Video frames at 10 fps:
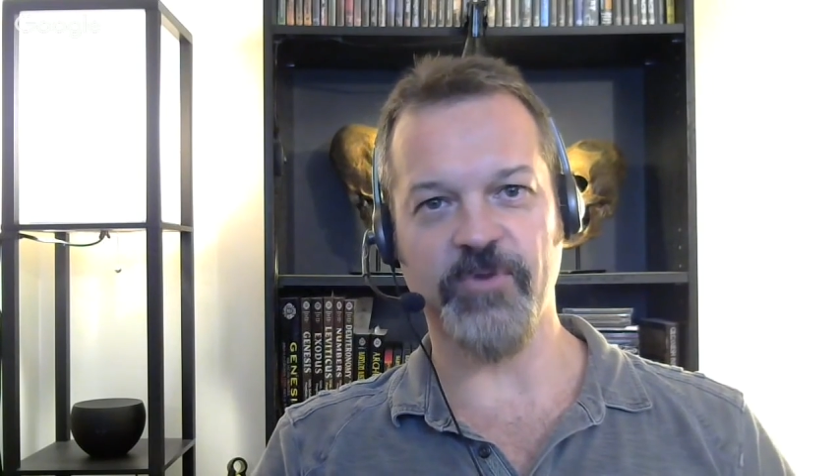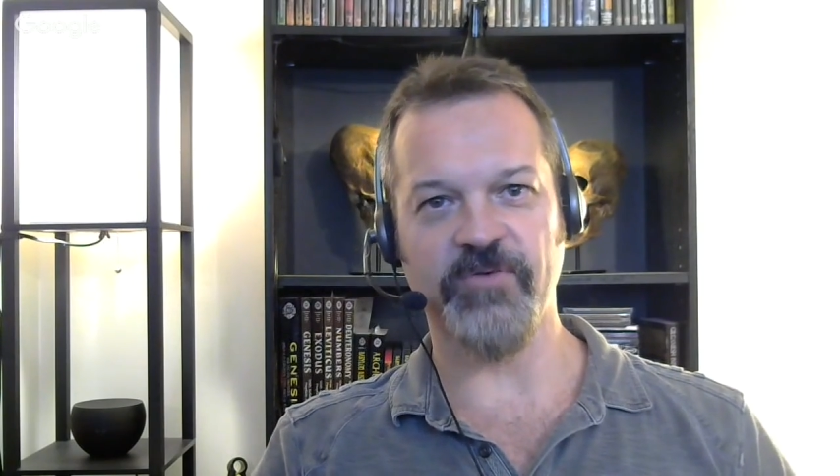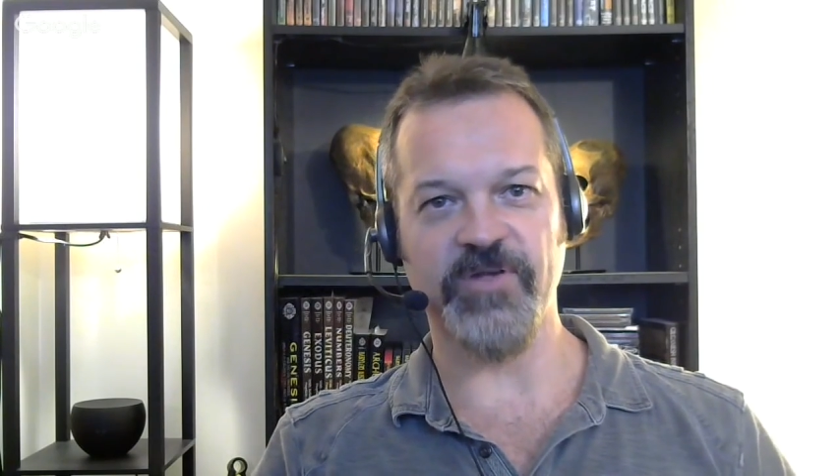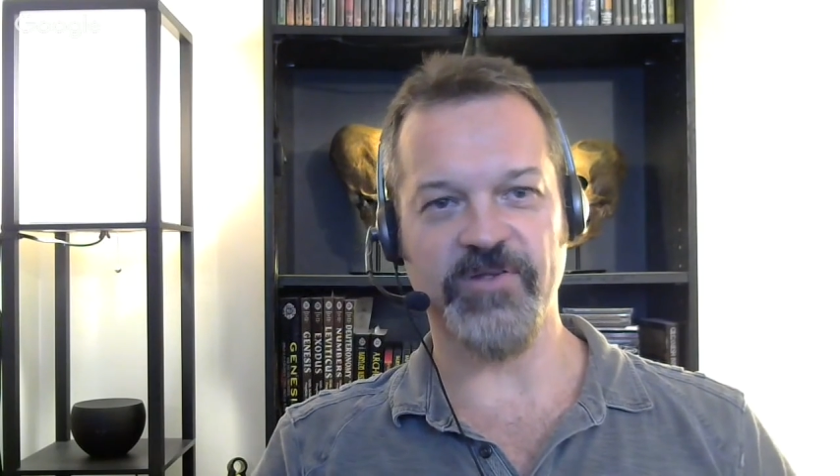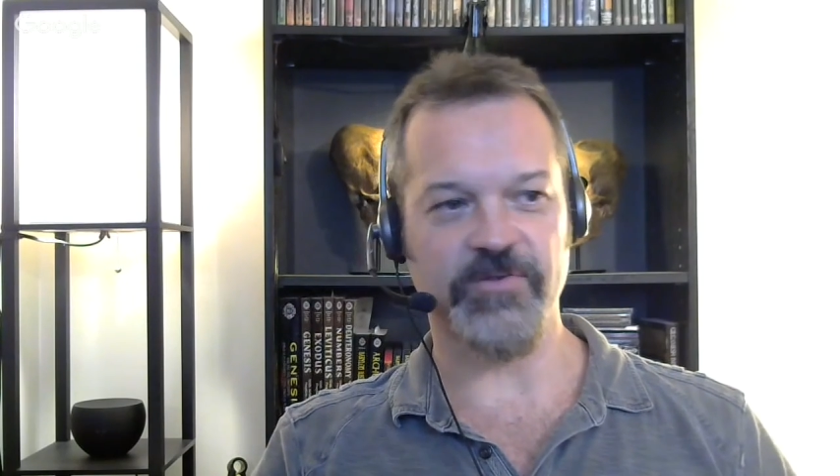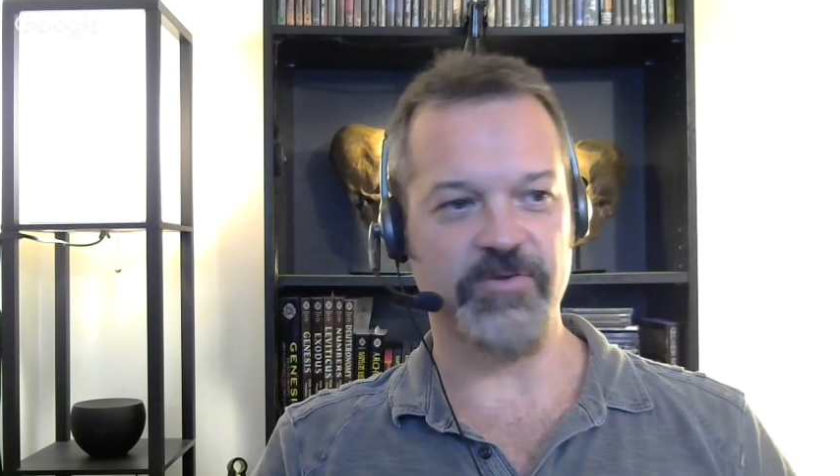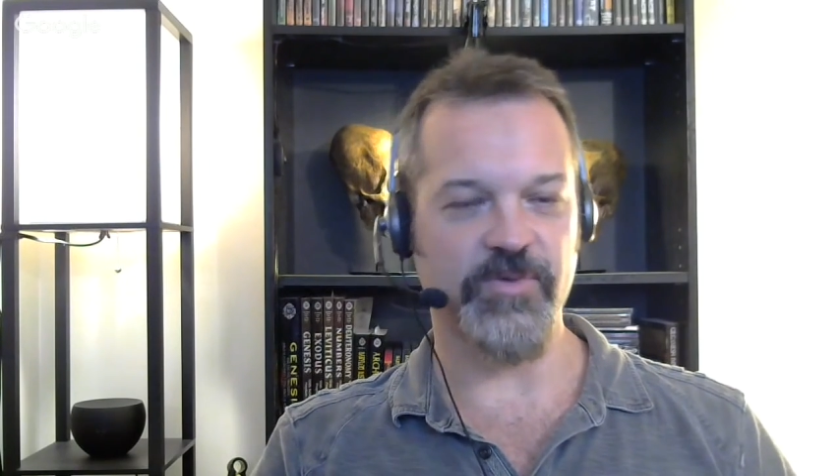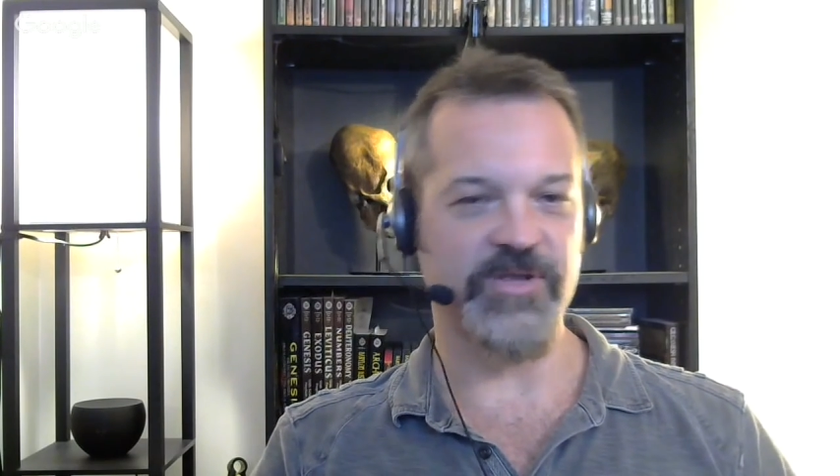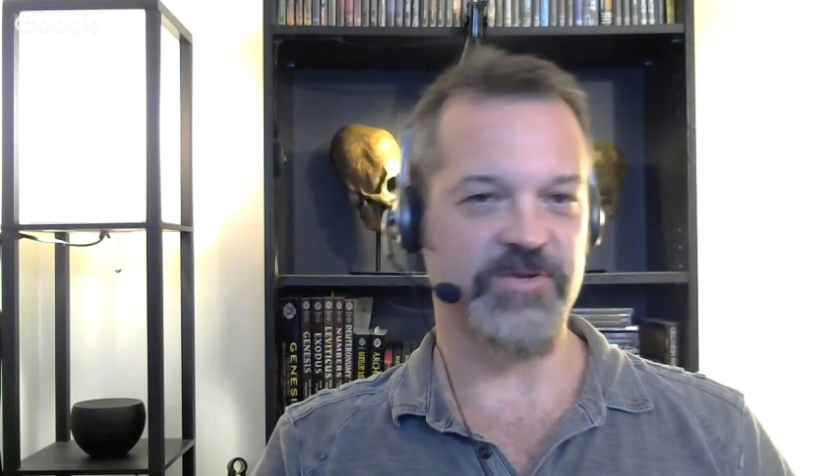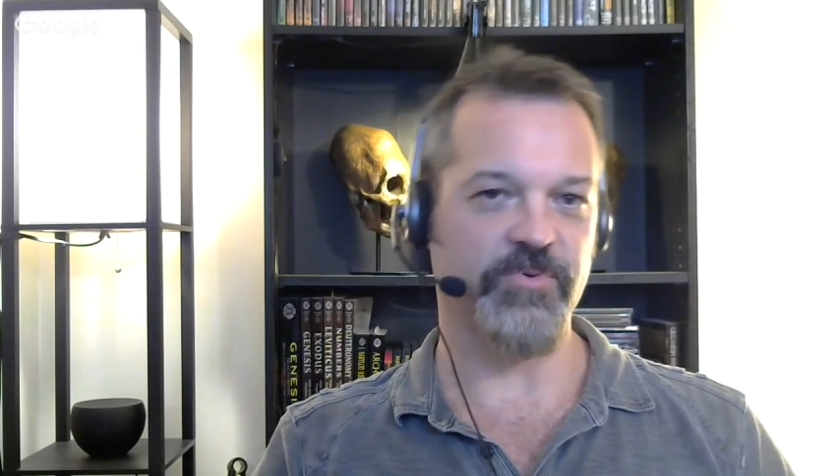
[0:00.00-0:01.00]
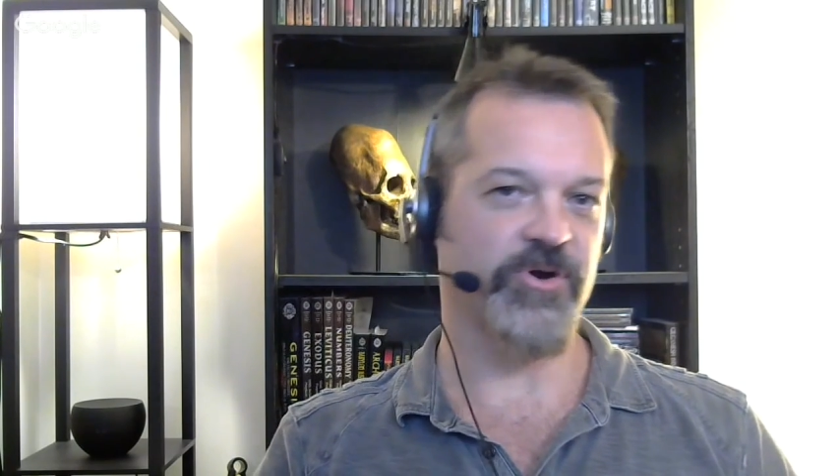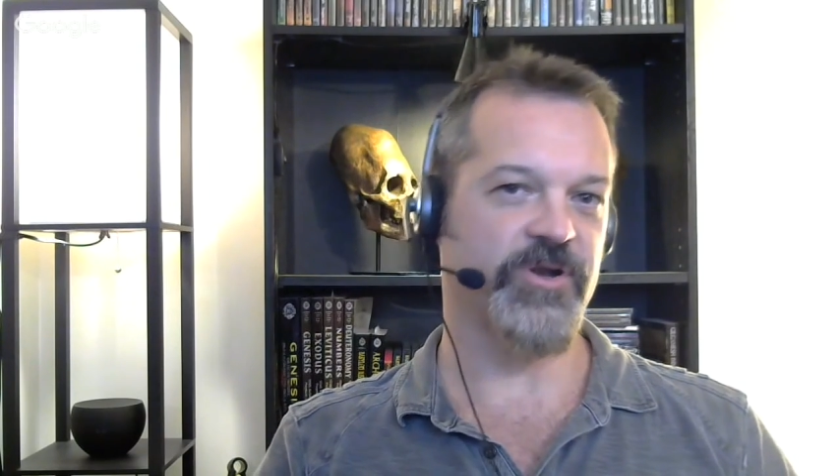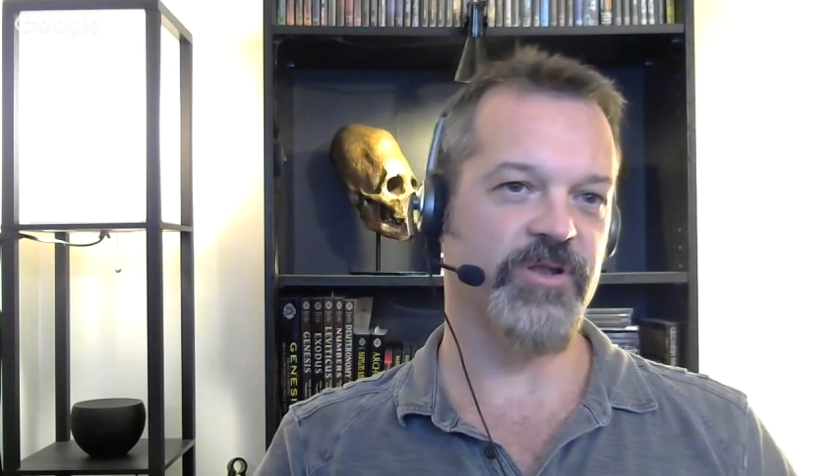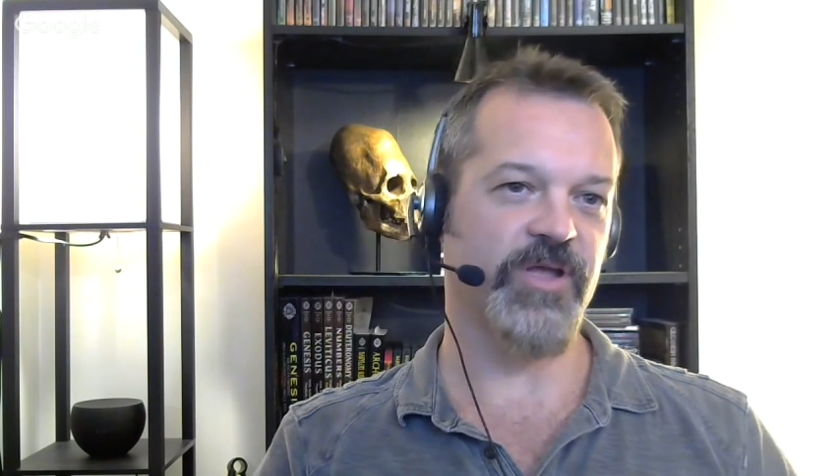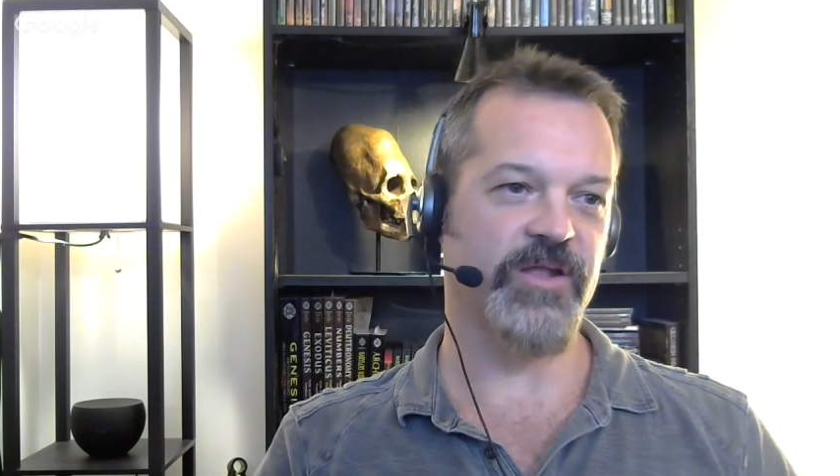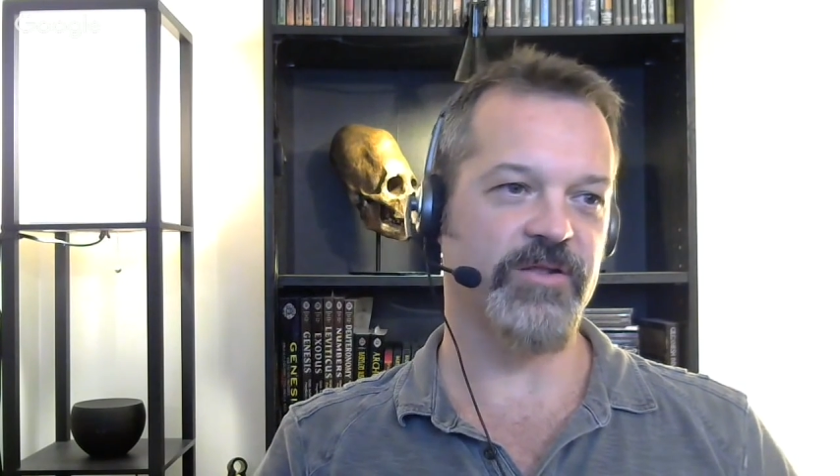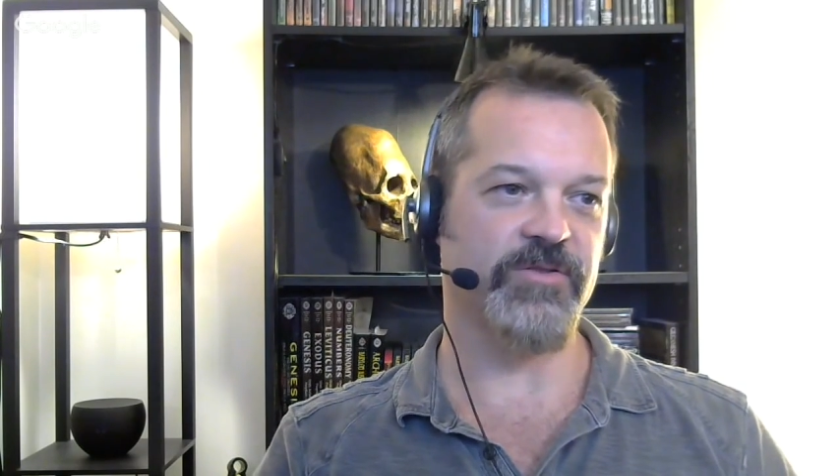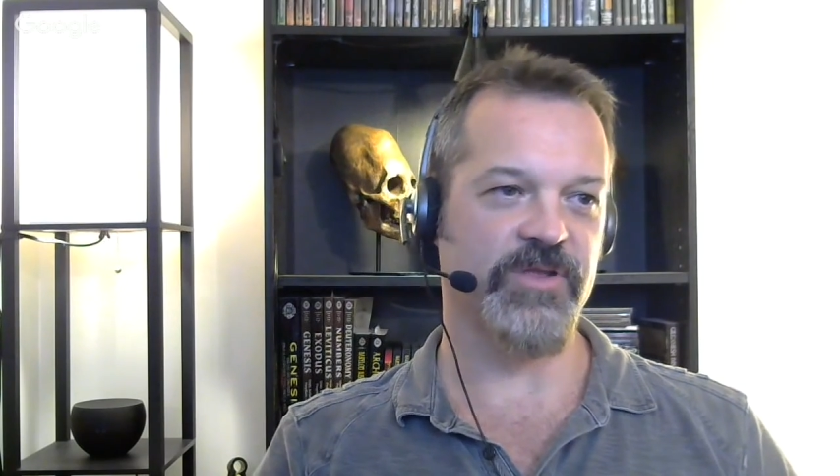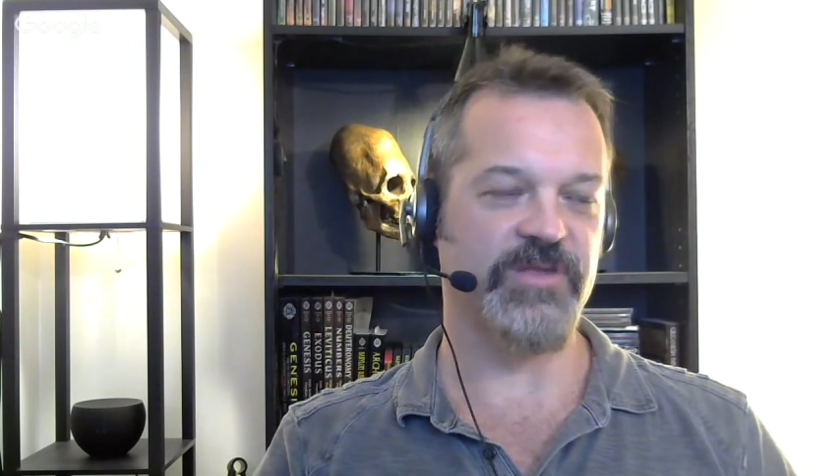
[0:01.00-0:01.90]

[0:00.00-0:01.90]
movies and do the Ouija board and